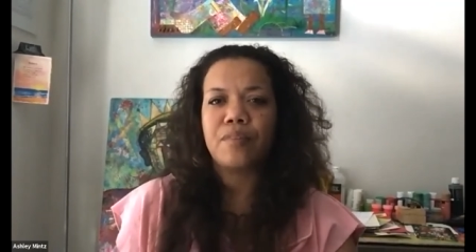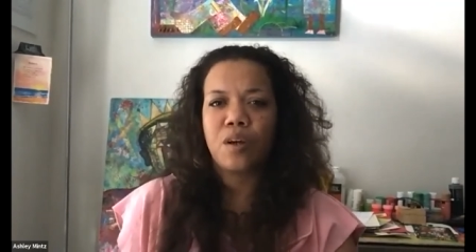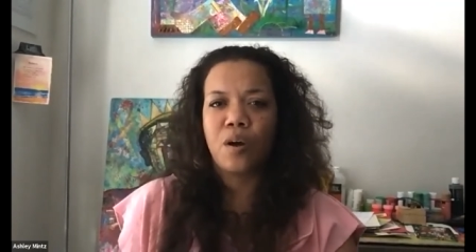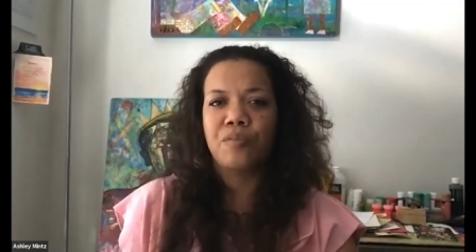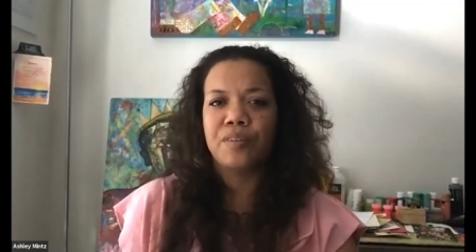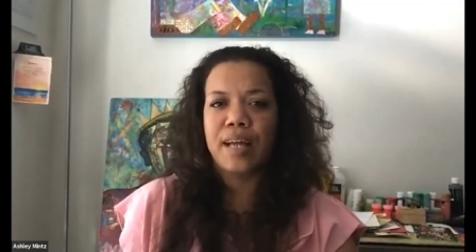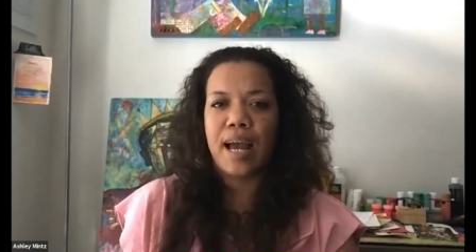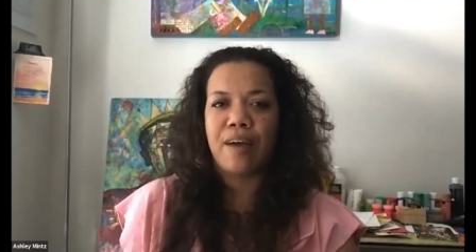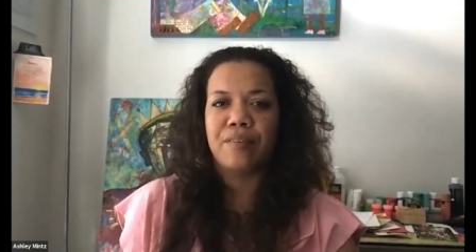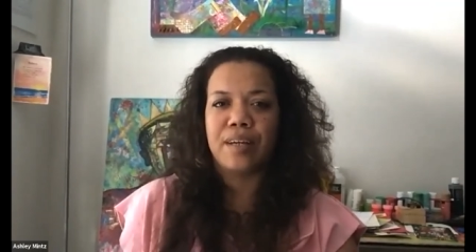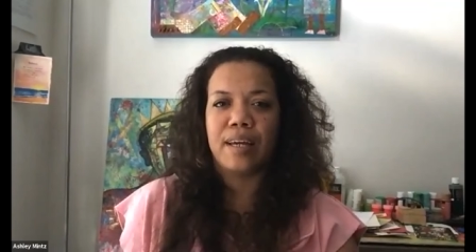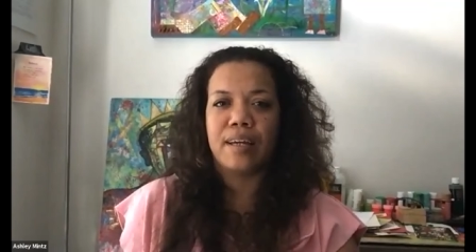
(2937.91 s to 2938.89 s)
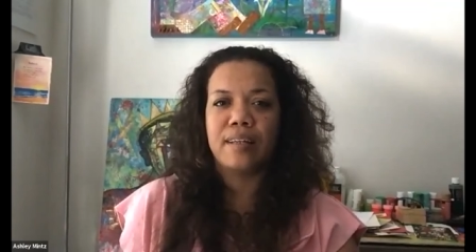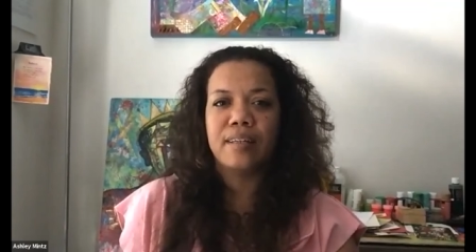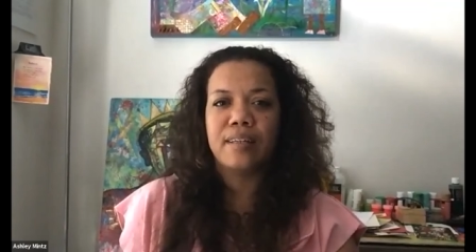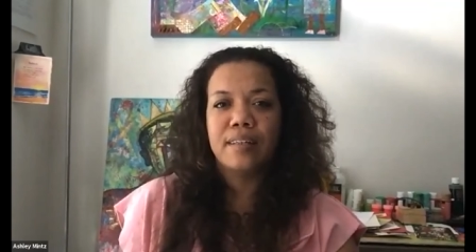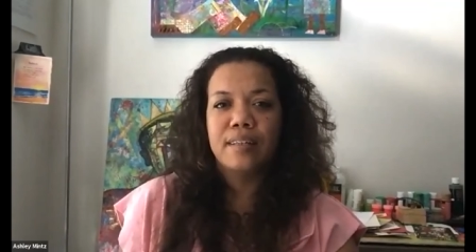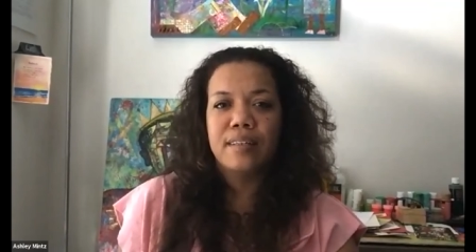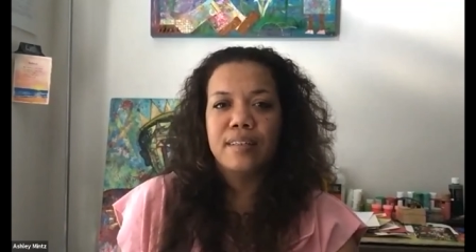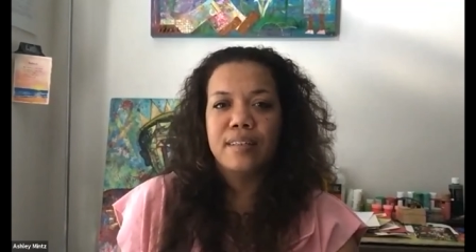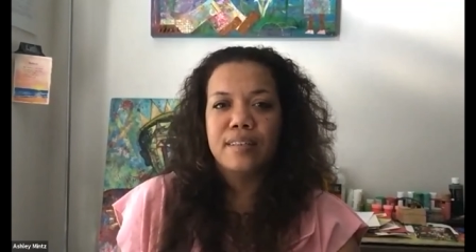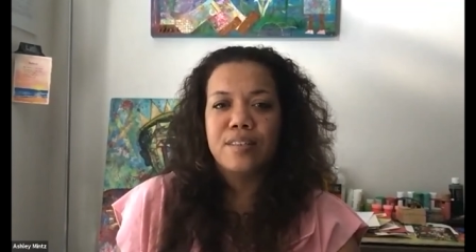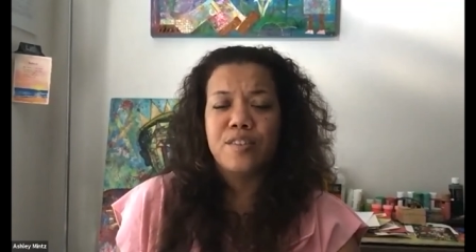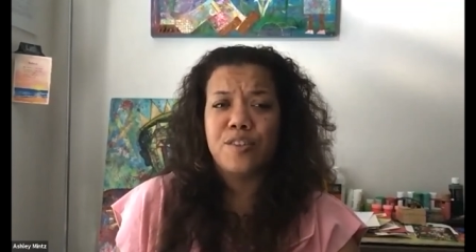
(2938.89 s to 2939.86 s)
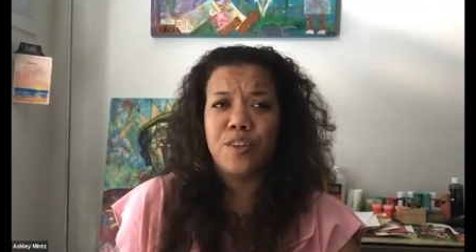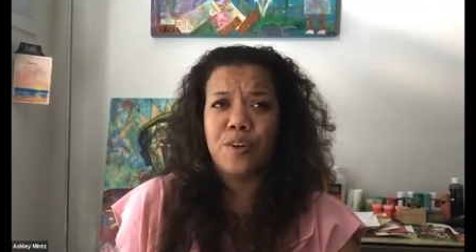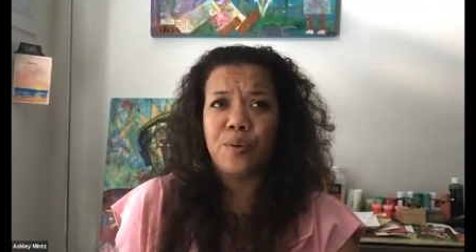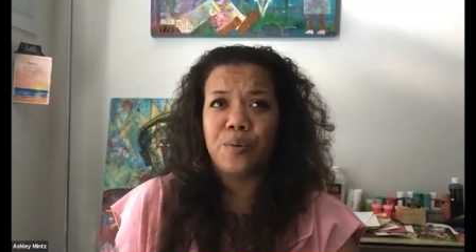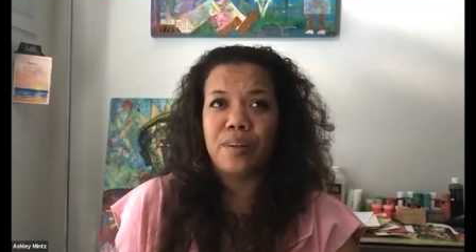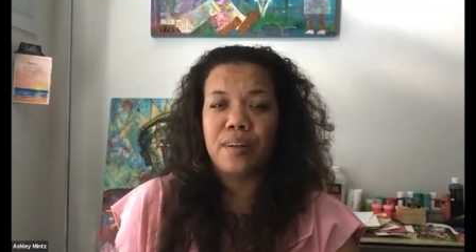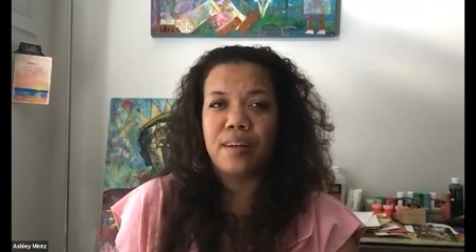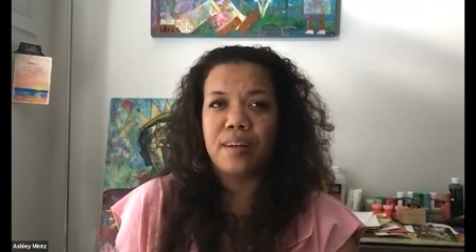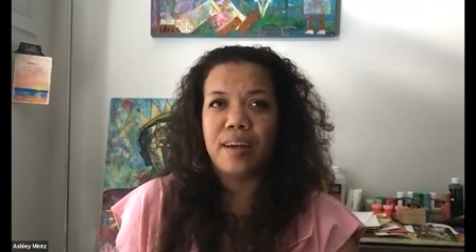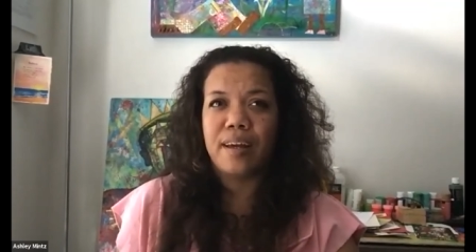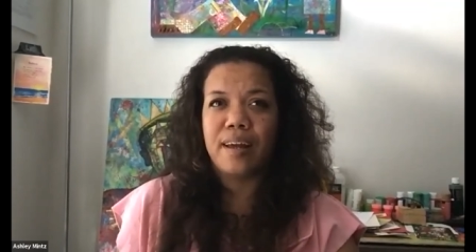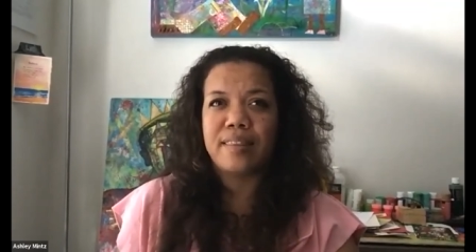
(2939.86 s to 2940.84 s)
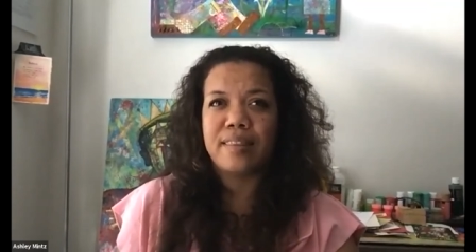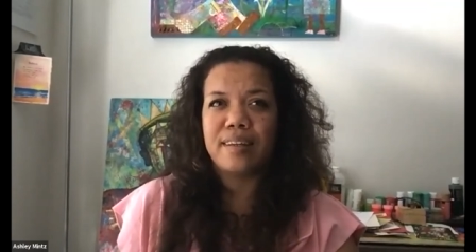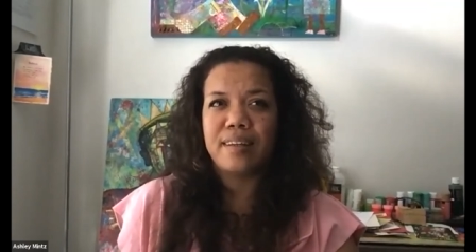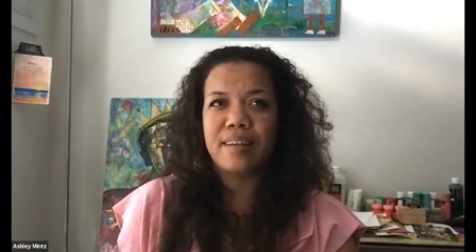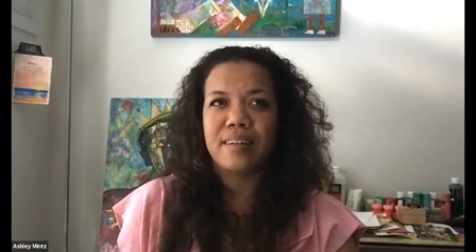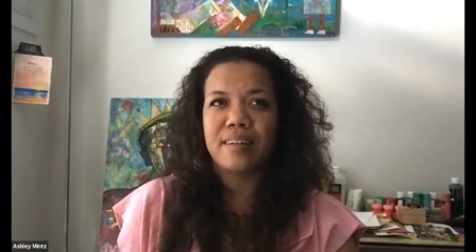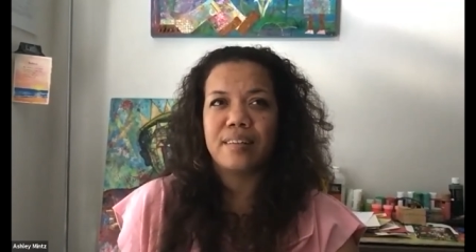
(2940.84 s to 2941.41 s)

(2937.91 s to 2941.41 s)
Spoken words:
hopefully having it soon. And I think